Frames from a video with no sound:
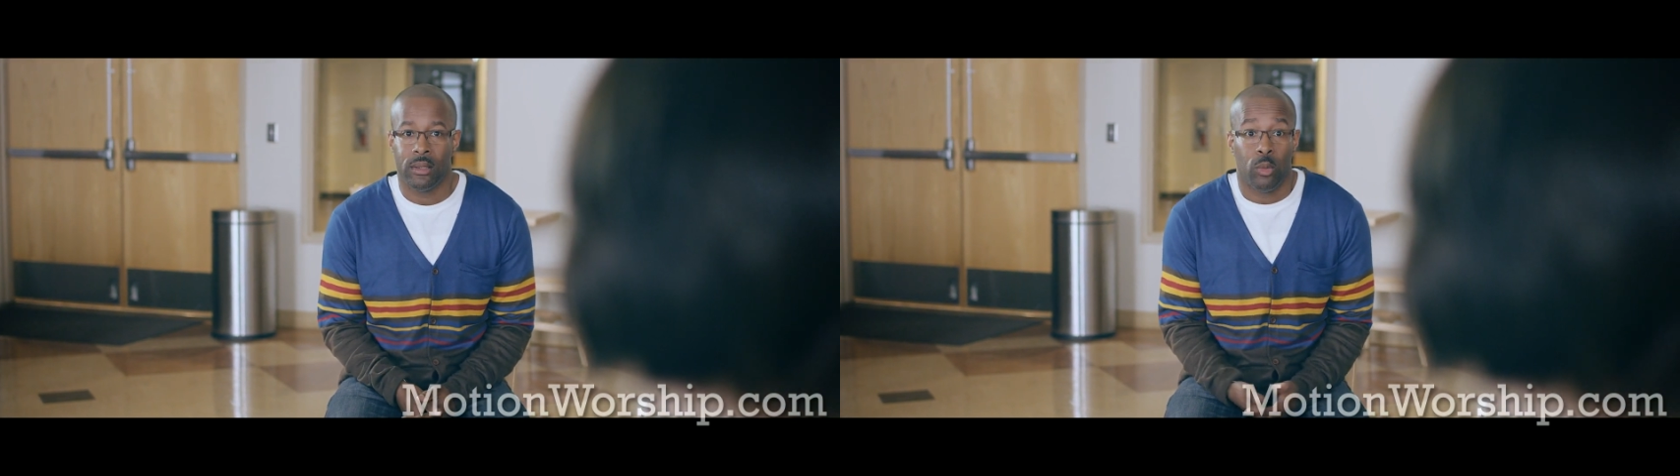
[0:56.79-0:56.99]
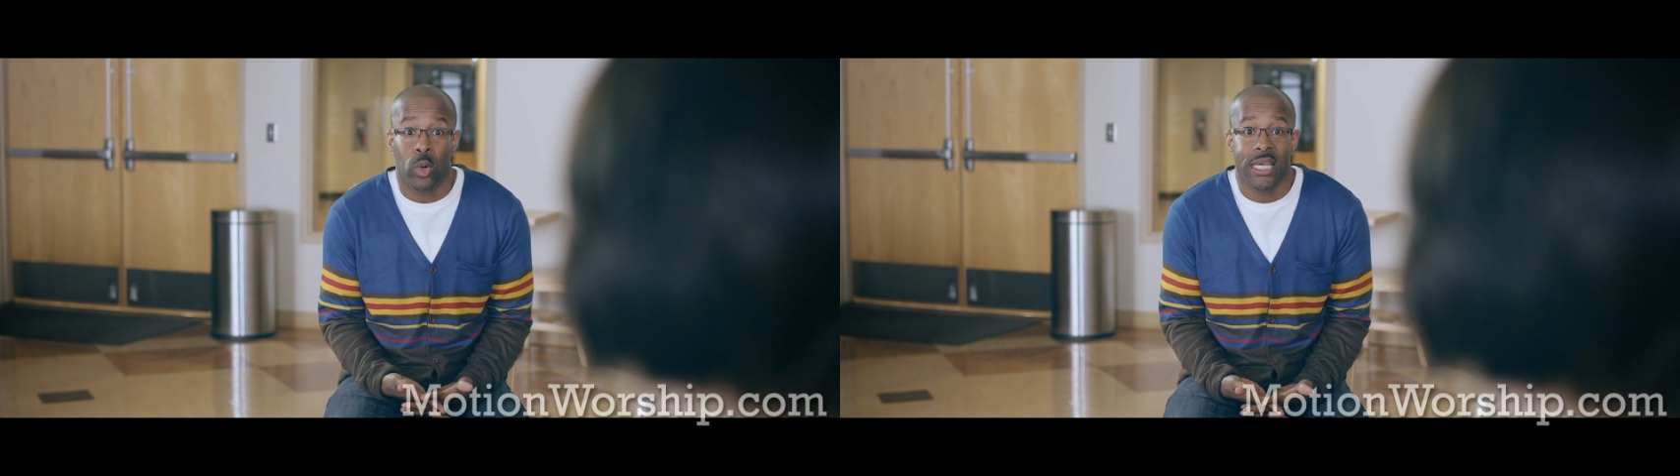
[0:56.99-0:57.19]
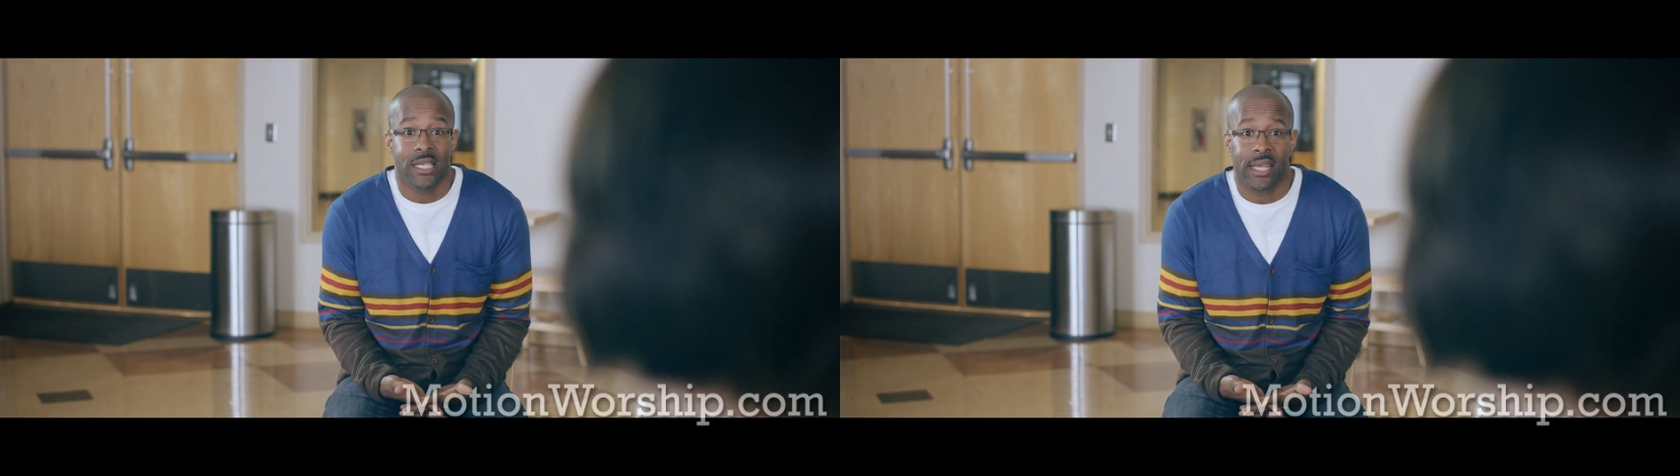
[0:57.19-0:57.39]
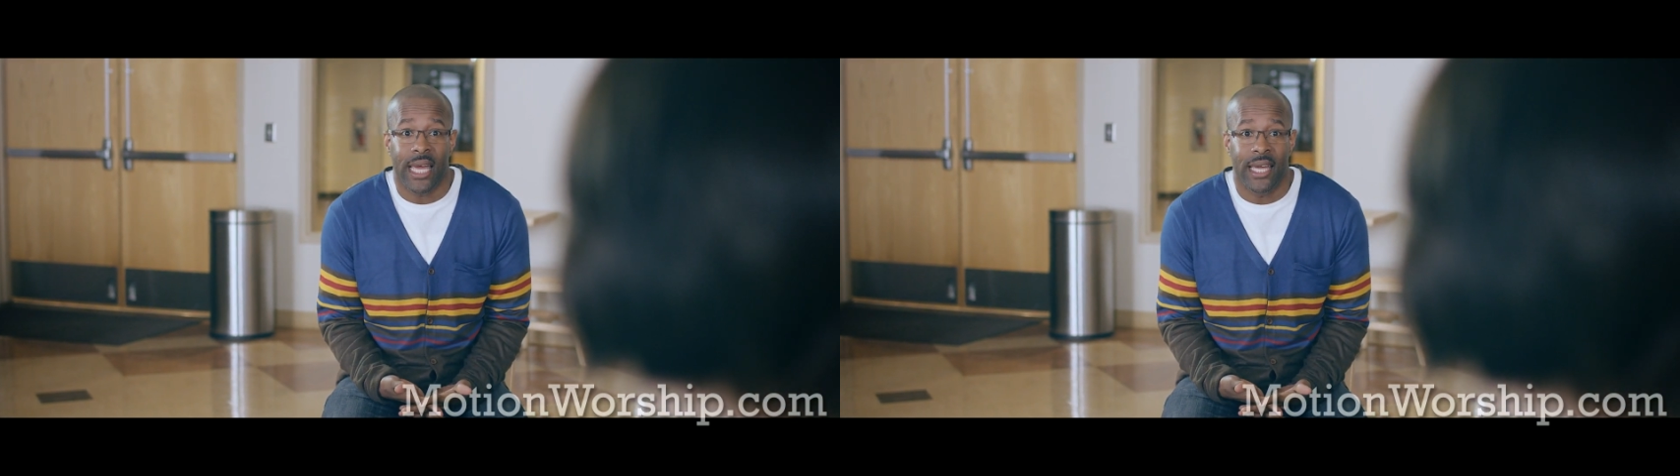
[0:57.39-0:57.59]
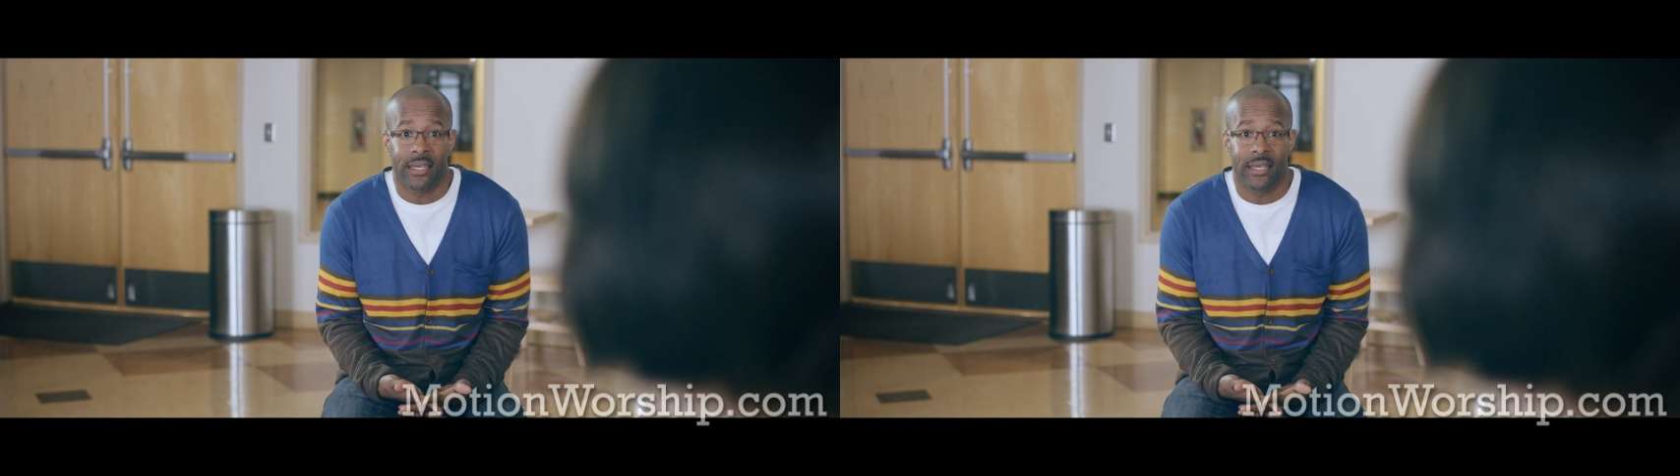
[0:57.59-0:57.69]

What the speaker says: What is that?